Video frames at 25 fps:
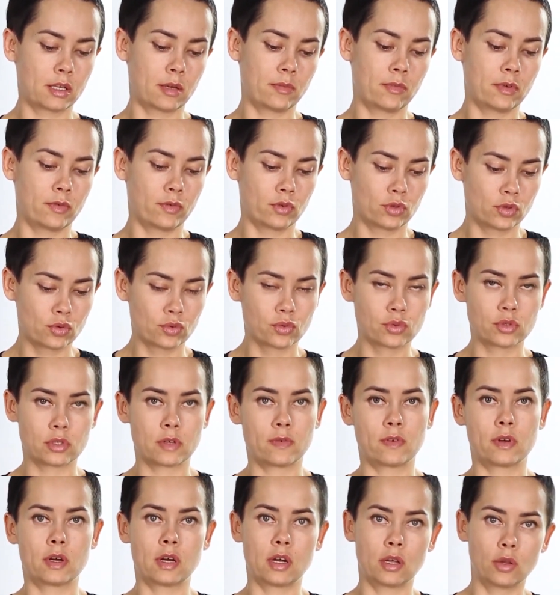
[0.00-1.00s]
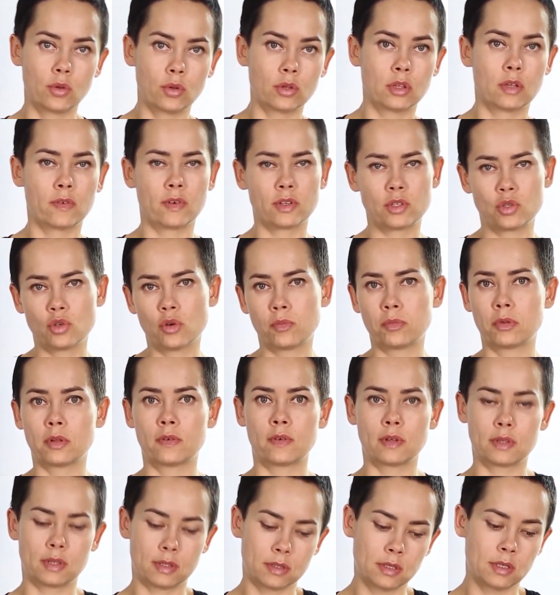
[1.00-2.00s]
I want you to understand
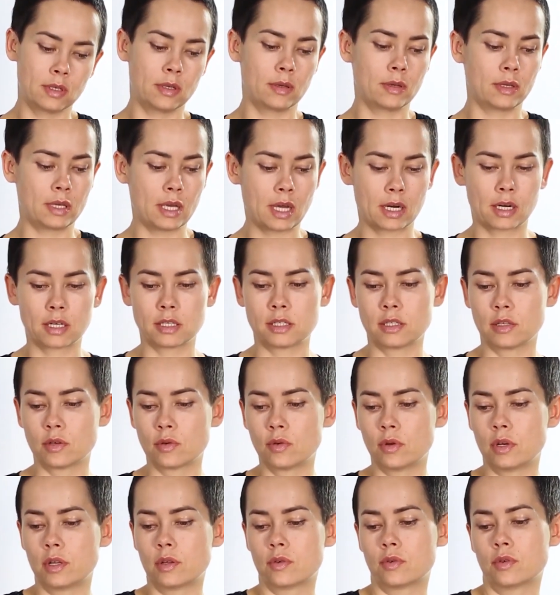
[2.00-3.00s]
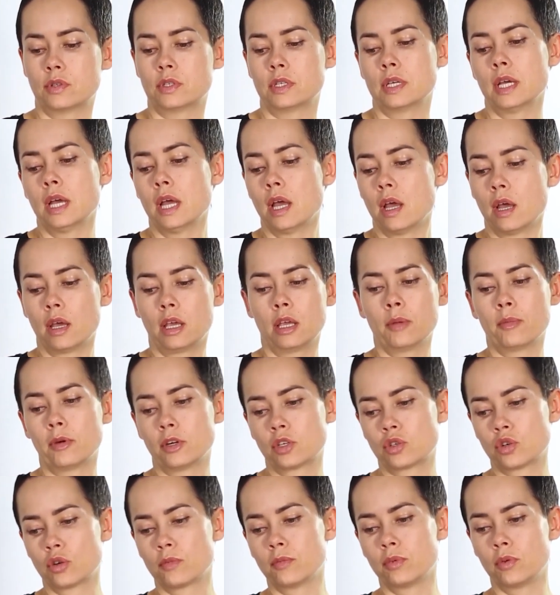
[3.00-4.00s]
that there is a lot of blonde
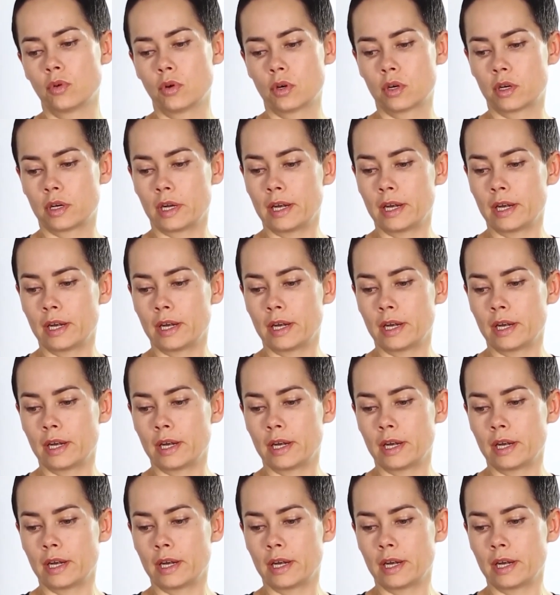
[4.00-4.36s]
clients